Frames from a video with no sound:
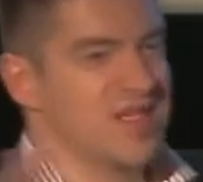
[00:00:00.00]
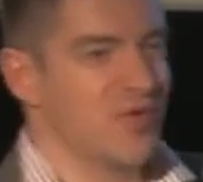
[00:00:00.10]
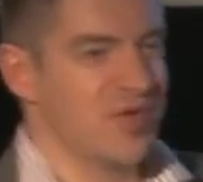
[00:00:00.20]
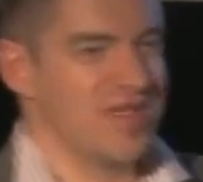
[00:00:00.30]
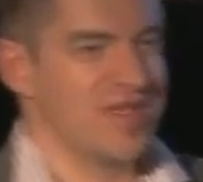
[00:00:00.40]

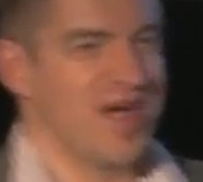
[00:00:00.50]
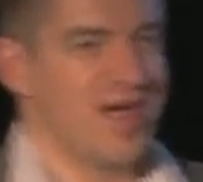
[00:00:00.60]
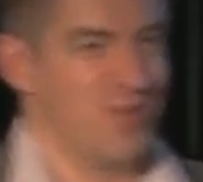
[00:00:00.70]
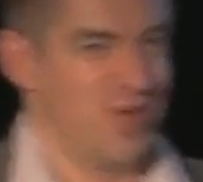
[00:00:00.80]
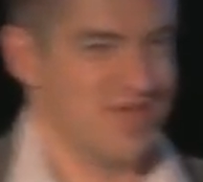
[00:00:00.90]
ignore the
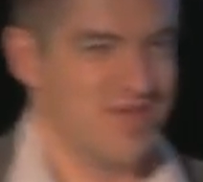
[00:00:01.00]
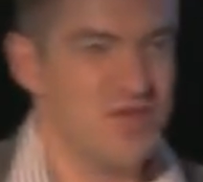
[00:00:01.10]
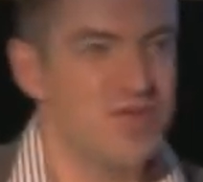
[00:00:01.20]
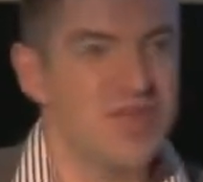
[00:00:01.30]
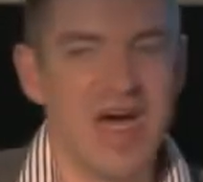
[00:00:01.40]
denied ones.
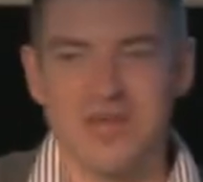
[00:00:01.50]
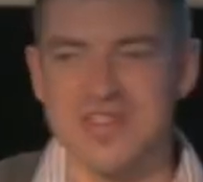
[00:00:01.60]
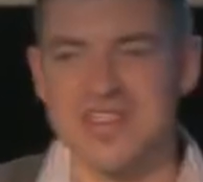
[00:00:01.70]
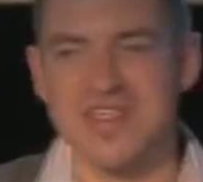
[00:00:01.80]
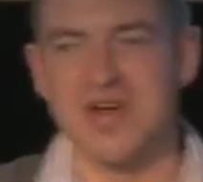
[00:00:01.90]
You would now
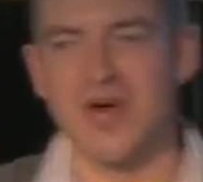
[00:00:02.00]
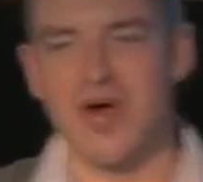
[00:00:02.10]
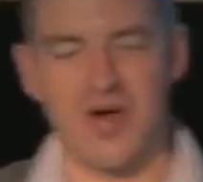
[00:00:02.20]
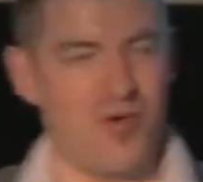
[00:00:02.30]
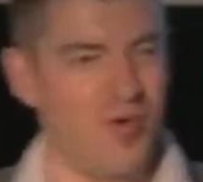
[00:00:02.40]
see
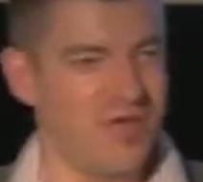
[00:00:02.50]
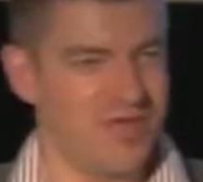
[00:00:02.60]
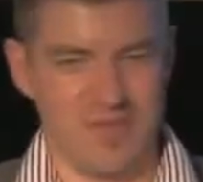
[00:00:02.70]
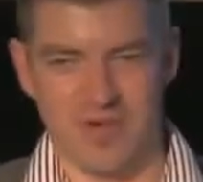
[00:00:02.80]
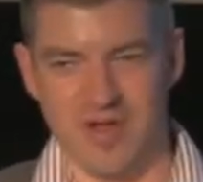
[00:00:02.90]
all
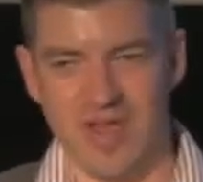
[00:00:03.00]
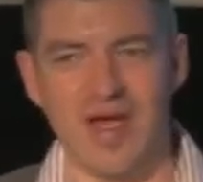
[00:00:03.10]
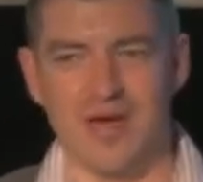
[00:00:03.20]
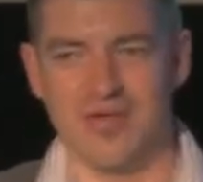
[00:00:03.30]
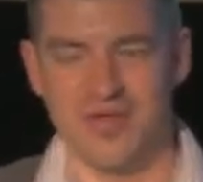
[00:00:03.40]
of them are
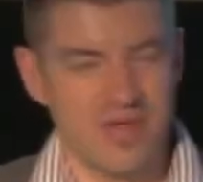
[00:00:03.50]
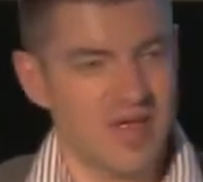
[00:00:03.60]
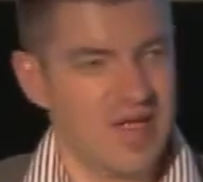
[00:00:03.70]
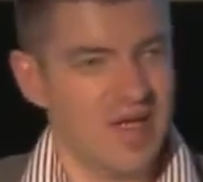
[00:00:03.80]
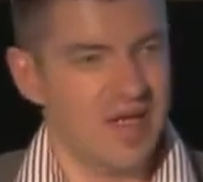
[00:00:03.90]
allowed.
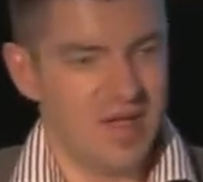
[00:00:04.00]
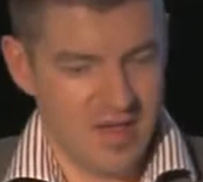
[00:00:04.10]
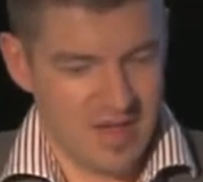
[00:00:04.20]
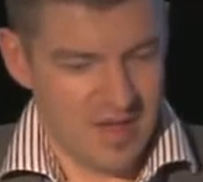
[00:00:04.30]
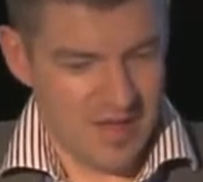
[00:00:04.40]

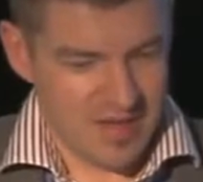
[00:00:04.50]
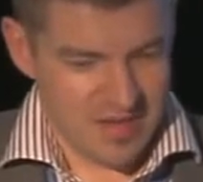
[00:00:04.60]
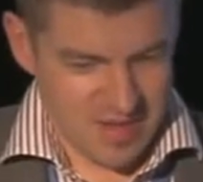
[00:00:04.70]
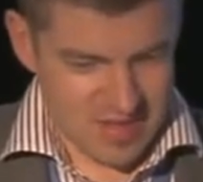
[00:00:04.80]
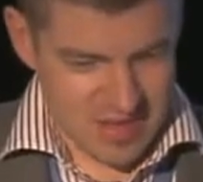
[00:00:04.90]

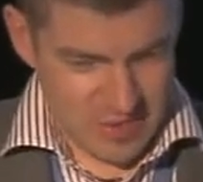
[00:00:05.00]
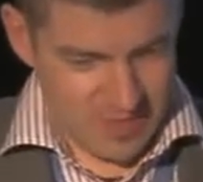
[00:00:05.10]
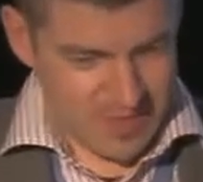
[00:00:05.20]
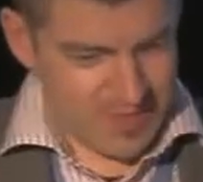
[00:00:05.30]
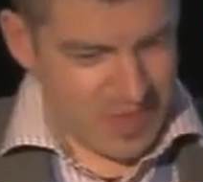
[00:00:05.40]

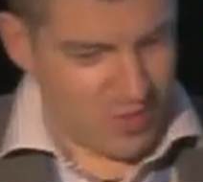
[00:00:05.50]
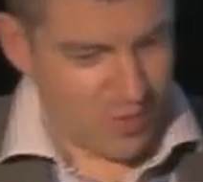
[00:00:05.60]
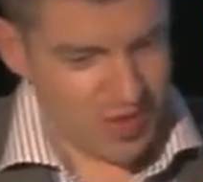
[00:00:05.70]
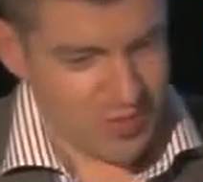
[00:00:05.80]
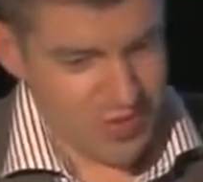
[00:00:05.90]
So
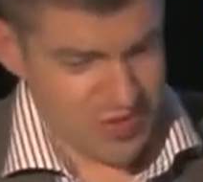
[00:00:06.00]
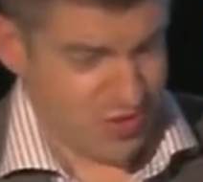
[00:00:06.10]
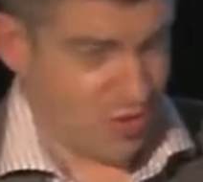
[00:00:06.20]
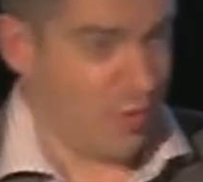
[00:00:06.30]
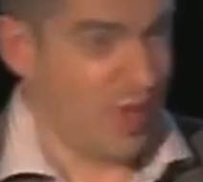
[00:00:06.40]
what would you
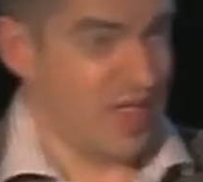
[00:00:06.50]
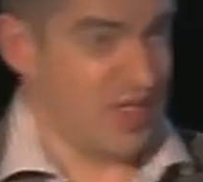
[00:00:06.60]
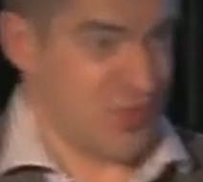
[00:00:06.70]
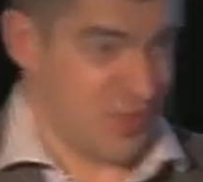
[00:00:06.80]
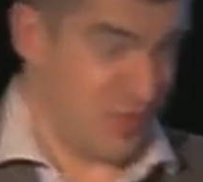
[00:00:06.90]
normally
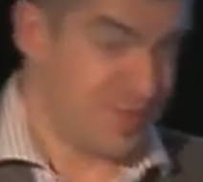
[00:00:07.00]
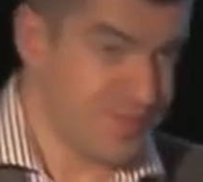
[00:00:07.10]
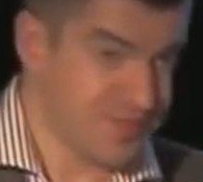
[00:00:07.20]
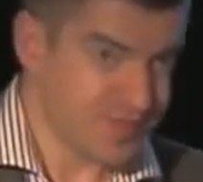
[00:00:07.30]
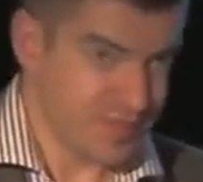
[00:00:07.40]
do?
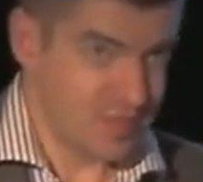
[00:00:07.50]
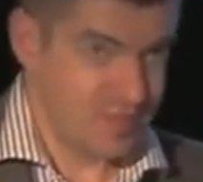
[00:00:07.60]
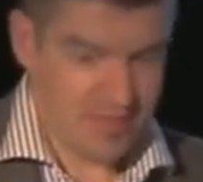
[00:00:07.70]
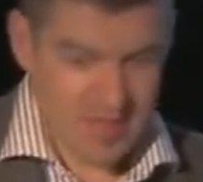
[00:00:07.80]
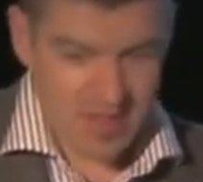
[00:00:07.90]

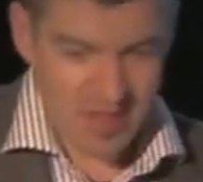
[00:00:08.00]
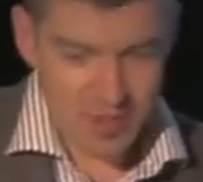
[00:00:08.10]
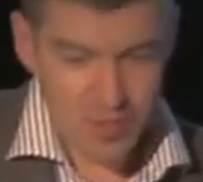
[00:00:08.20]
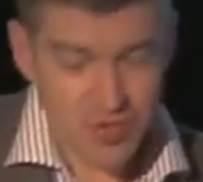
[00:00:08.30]
You